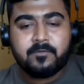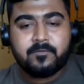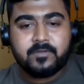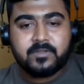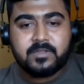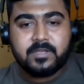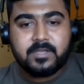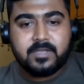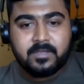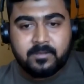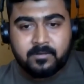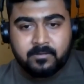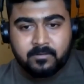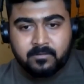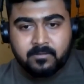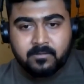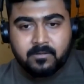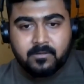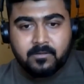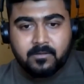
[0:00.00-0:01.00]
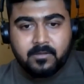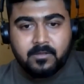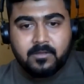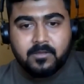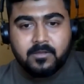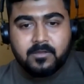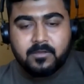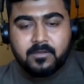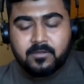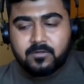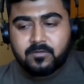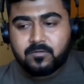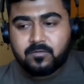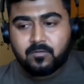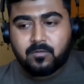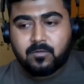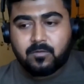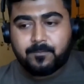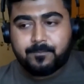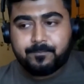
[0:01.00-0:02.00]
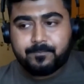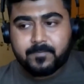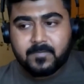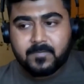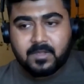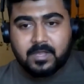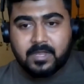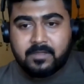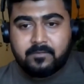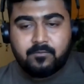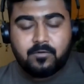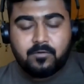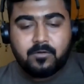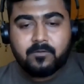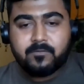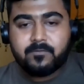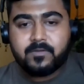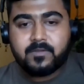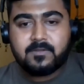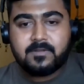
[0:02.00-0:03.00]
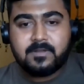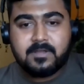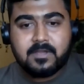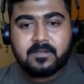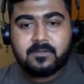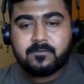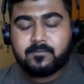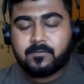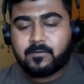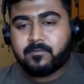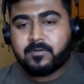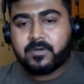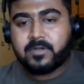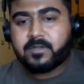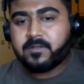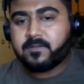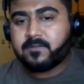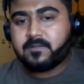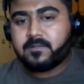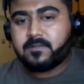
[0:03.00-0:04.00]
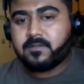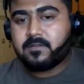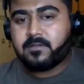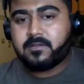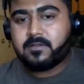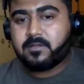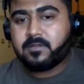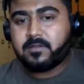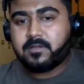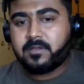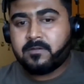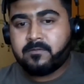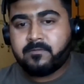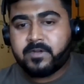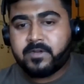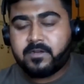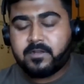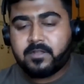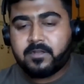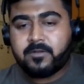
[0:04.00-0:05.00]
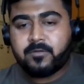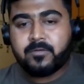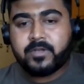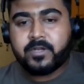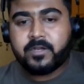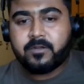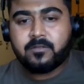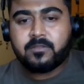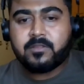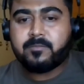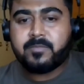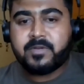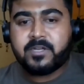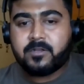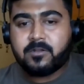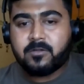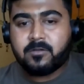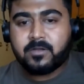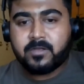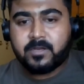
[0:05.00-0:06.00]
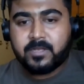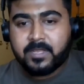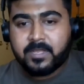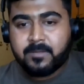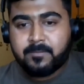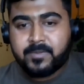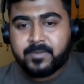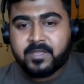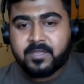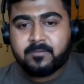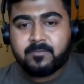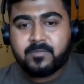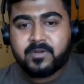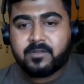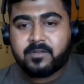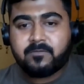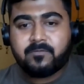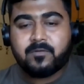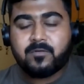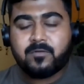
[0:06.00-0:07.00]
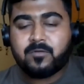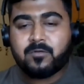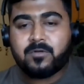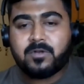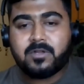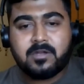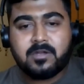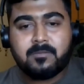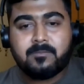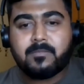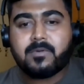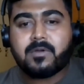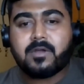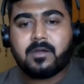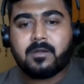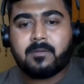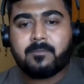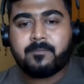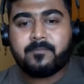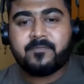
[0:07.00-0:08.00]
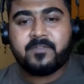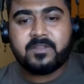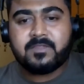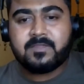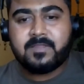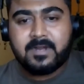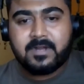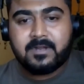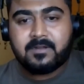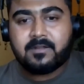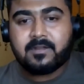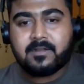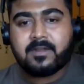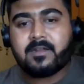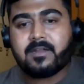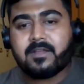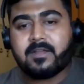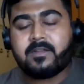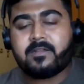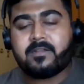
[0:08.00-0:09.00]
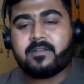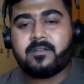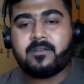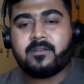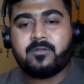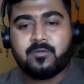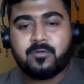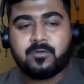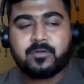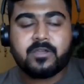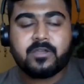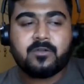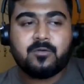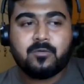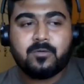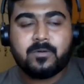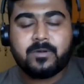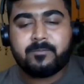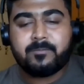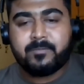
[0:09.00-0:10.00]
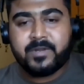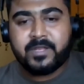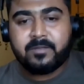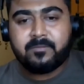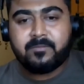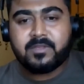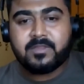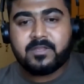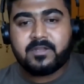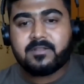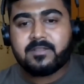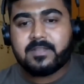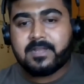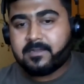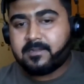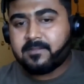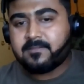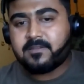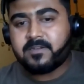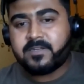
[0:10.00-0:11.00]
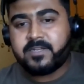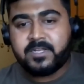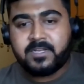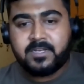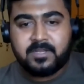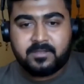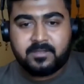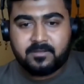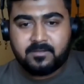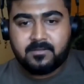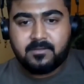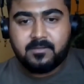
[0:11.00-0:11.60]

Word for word: up with the error so I would obviously ask for what is the event that you get on the BitLocker API. But if you don't come up with that and I tell you, okay, go and bring me that, that is a delay.